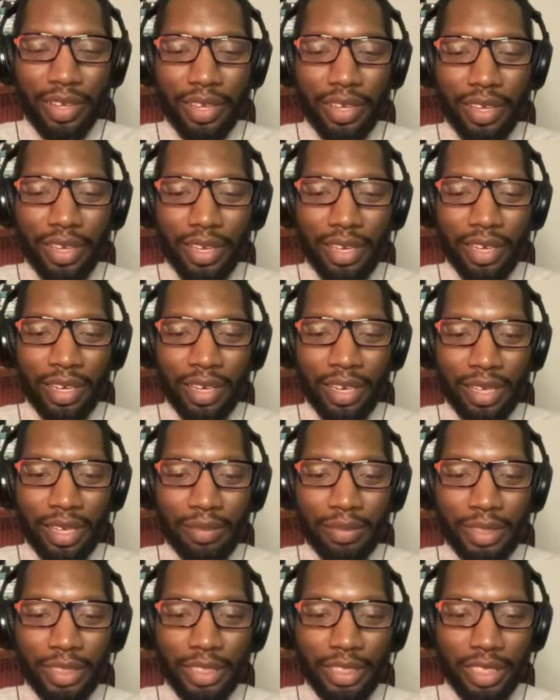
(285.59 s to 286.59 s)
And then I'm
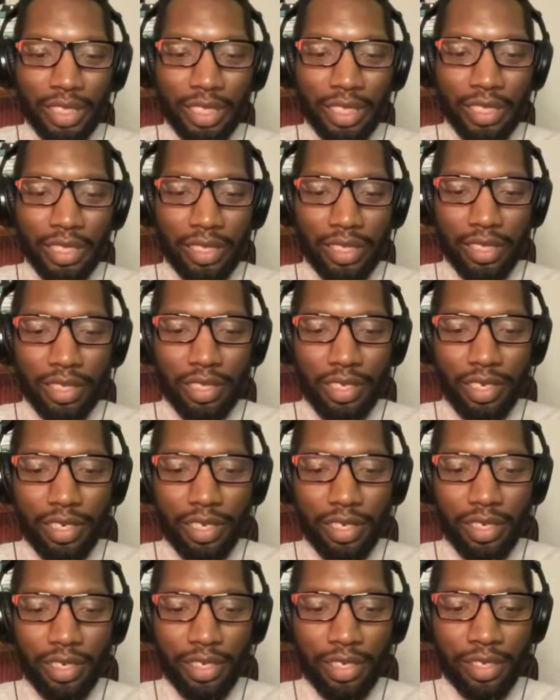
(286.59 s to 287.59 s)
going to change the
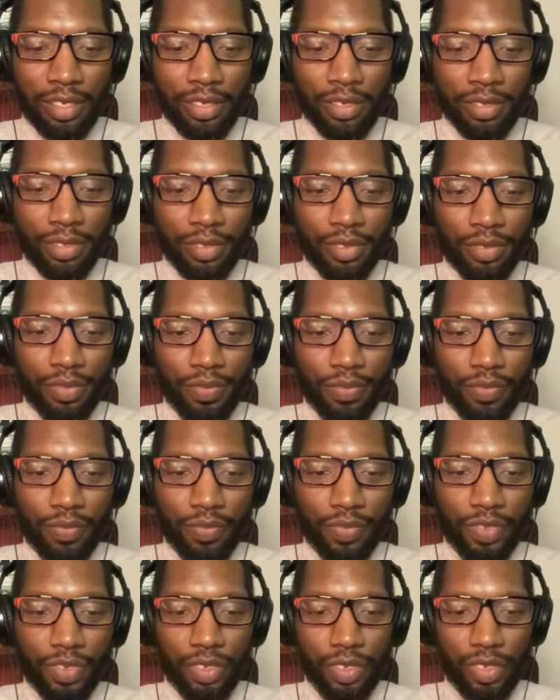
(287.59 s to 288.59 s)
audio
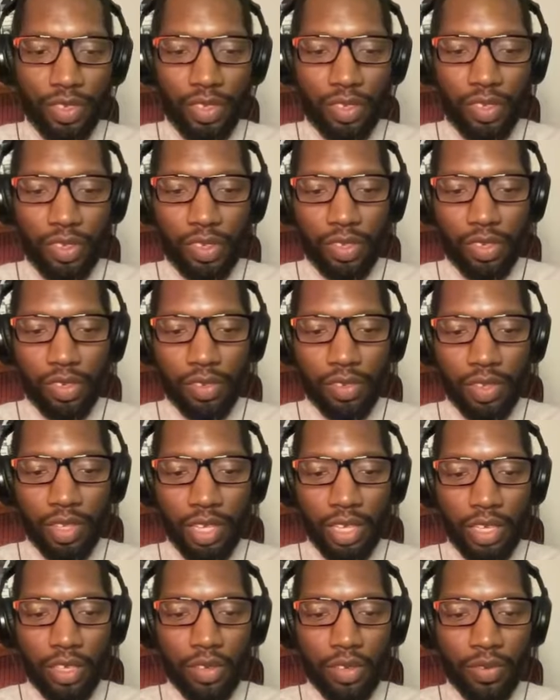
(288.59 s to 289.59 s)
so
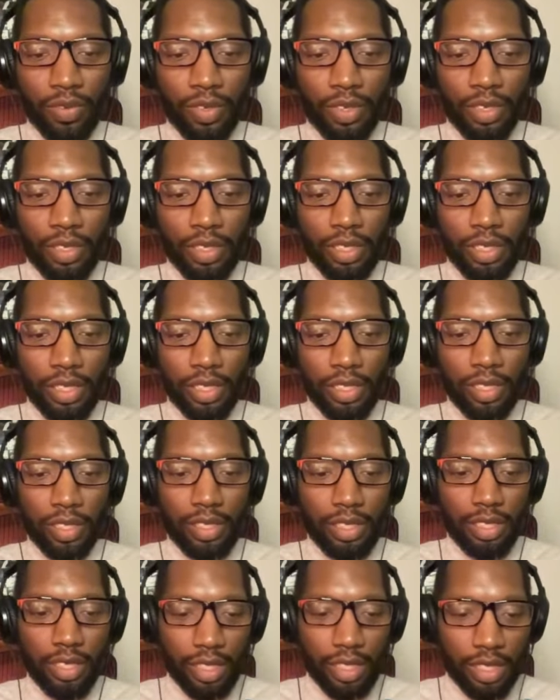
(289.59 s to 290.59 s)
that you all can
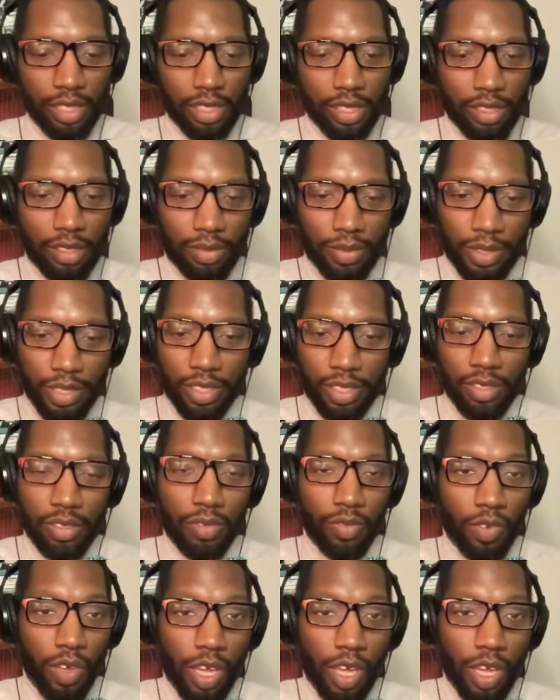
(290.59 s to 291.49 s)
see this, because